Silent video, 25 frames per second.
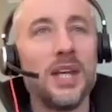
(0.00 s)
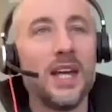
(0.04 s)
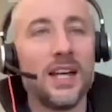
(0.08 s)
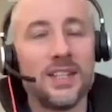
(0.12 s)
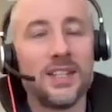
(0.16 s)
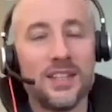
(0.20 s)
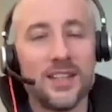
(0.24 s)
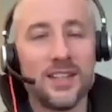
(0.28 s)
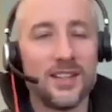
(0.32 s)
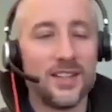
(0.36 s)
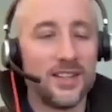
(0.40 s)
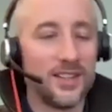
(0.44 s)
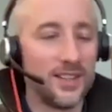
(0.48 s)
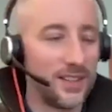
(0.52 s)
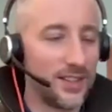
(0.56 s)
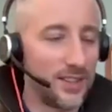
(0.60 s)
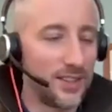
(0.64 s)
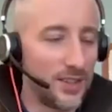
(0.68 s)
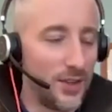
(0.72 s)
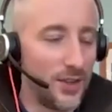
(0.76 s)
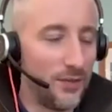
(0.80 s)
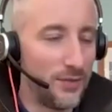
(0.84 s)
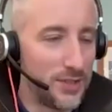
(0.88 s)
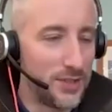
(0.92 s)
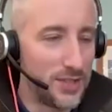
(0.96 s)
had a
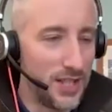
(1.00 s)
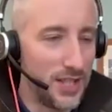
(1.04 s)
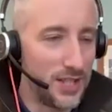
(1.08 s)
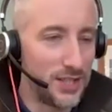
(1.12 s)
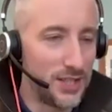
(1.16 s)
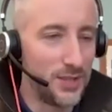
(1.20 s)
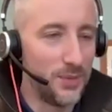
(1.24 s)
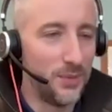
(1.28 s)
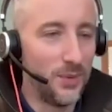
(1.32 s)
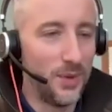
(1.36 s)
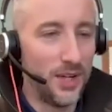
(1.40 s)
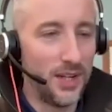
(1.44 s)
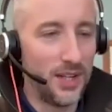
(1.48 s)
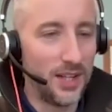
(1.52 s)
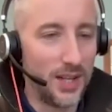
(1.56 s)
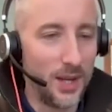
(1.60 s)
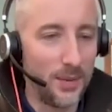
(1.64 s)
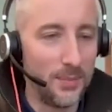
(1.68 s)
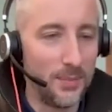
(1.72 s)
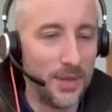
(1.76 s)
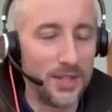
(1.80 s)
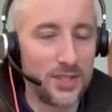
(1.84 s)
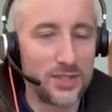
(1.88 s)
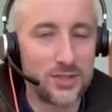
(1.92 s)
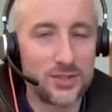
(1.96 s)
conversation a while ago
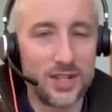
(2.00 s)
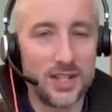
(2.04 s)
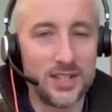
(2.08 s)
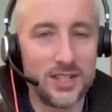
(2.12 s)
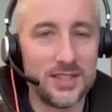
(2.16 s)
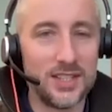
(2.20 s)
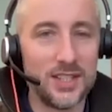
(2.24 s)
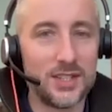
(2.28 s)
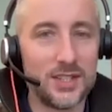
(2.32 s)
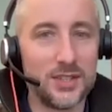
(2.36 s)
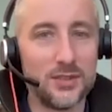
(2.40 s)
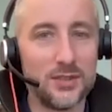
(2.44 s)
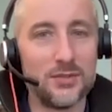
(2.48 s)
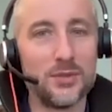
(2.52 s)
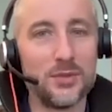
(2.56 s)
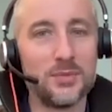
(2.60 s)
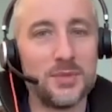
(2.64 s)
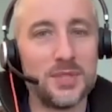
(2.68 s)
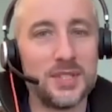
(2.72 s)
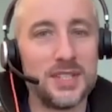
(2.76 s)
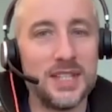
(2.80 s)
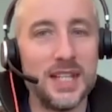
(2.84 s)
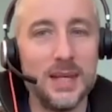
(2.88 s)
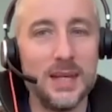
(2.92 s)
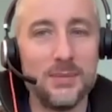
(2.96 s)
about the transition from
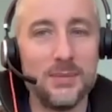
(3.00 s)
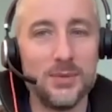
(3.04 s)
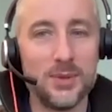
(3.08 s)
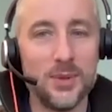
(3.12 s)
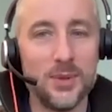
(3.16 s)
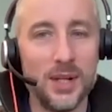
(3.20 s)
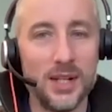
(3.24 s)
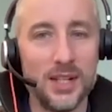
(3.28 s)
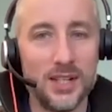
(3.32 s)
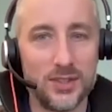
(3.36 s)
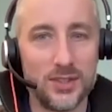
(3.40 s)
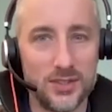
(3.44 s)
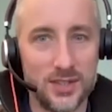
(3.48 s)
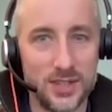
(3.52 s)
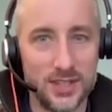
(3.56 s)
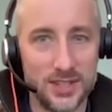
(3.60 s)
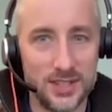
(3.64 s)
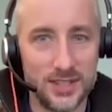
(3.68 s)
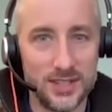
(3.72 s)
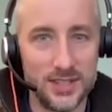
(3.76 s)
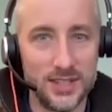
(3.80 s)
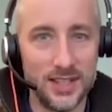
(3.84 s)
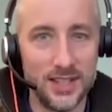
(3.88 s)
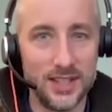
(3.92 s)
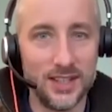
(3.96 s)
steam to
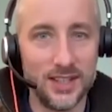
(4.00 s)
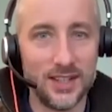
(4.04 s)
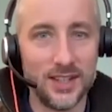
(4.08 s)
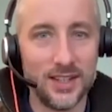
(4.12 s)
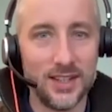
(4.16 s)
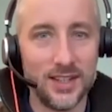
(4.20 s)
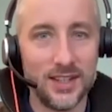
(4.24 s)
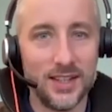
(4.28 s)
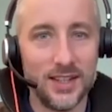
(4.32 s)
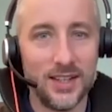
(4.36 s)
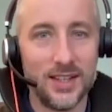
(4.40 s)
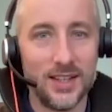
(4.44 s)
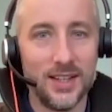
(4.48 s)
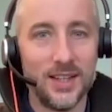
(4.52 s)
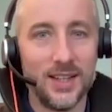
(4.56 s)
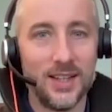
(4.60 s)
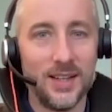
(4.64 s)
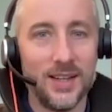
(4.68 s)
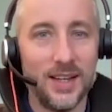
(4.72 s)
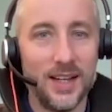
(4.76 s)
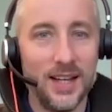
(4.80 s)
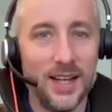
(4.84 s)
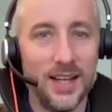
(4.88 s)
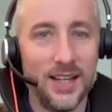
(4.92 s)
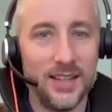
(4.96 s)
electricity.
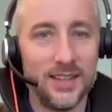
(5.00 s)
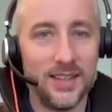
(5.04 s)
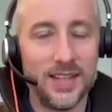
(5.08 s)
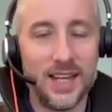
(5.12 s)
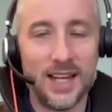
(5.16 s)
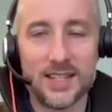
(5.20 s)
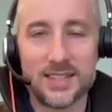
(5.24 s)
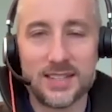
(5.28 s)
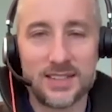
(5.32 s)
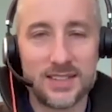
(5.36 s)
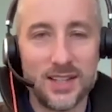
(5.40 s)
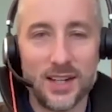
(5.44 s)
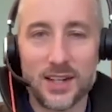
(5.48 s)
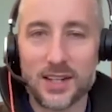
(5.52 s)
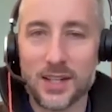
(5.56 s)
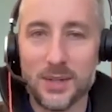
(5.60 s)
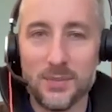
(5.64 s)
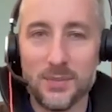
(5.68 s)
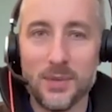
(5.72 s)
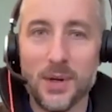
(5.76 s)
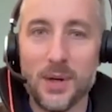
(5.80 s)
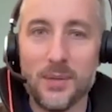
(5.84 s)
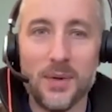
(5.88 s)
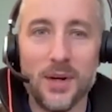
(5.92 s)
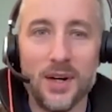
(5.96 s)
And that stuck in
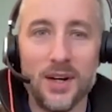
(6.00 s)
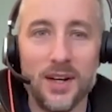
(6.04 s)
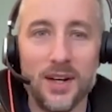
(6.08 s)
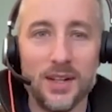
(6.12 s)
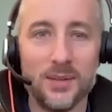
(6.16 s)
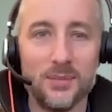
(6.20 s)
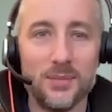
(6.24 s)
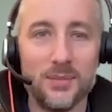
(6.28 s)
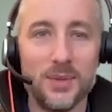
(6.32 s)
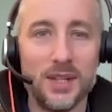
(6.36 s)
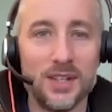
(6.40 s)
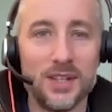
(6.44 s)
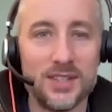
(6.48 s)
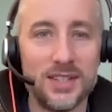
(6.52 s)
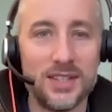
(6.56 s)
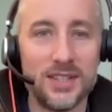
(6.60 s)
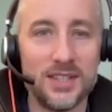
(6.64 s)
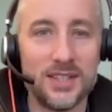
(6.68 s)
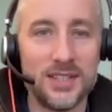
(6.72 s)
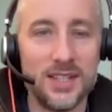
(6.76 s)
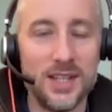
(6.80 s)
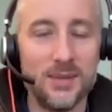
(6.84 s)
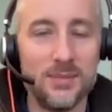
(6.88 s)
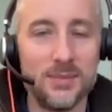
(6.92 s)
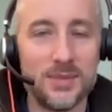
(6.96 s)
my mind because it
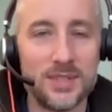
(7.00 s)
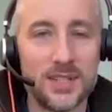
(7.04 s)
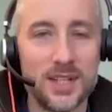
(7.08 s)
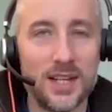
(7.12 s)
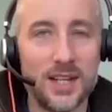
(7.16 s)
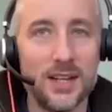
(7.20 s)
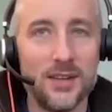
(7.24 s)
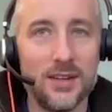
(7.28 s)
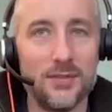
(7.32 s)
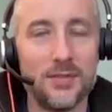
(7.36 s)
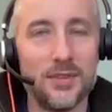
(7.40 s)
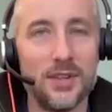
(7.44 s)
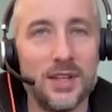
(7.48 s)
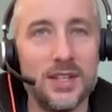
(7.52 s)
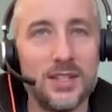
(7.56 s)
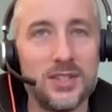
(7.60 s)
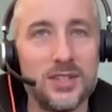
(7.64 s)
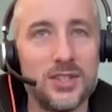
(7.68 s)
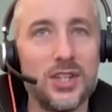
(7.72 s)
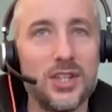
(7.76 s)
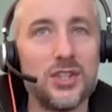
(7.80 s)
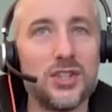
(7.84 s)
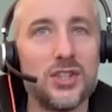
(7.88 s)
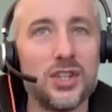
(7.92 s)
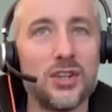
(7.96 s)
seems to have, it's
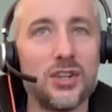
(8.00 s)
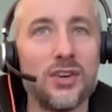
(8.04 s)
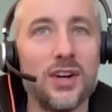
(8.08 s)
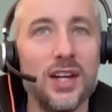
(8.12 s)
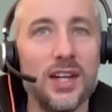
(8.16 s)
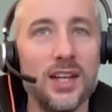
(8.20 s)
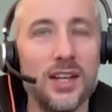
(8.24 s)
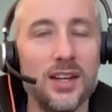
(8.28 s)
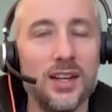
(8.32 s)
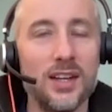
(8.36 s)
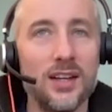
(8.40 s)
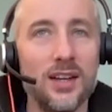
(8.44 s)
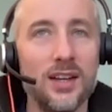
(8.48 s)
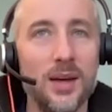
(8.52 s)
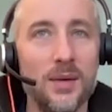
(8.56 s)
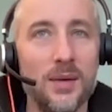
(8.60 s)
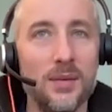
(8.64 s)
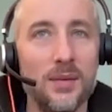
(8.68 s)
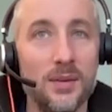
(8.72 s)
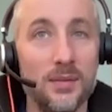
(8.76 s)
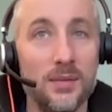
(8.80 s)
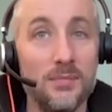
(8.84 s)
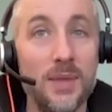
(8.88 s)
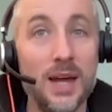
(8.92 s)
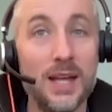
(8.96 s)
such a great
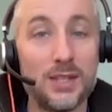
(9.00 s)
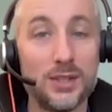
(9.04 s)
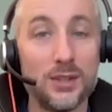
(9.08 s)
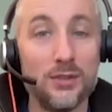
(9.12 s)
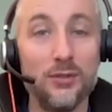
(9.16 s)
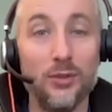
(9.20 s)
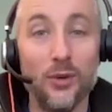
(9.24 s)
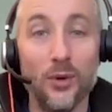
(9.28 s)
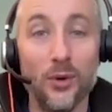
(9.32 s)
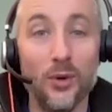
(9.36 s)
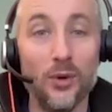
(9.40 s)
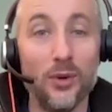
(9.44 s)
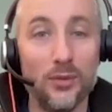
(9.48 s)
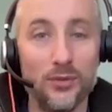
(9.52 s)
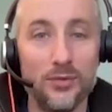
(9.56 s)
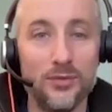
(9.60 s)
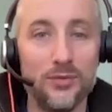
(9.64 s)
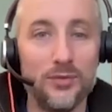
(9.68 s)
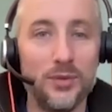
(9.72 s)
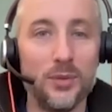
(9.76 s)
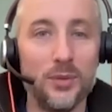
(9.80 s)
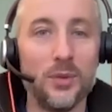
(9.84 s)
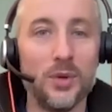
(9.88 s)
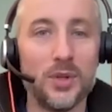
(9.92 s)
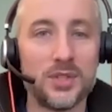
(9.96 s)
metaphor
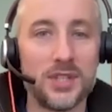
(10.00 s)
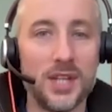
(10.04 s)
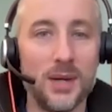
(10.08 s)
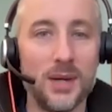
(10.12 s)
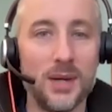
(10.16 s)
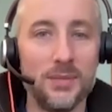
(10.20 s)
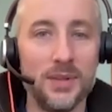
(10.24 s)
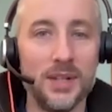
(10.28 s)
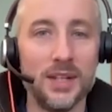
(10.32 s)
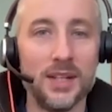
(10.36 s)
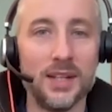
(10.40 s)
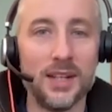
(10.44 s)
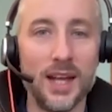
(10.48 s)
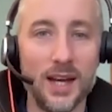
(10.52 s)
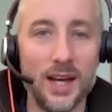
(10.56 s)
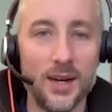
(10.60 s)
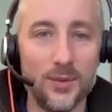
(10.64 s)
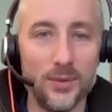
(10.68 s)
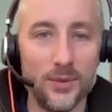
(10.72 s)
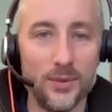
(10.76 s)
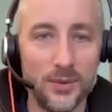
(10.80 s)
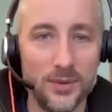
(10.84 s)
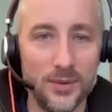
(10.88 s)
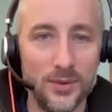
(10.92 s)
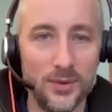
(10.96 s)
for what's happening
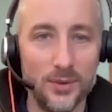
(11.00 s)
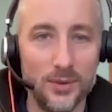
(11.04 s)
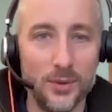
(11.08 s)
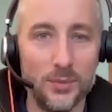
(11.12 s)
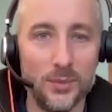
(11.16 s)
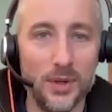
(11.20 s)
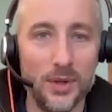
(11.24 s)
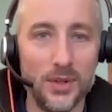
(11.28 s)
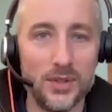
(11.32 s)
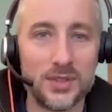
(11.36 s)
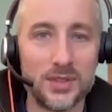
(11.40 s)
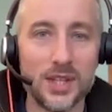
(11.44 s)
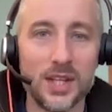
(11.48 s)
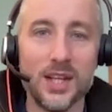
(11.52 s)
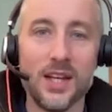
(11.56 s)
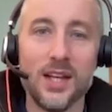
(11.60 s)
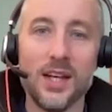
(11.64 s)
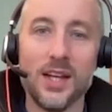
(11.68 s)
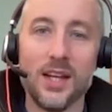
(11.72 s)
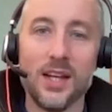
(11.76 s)
now, almost.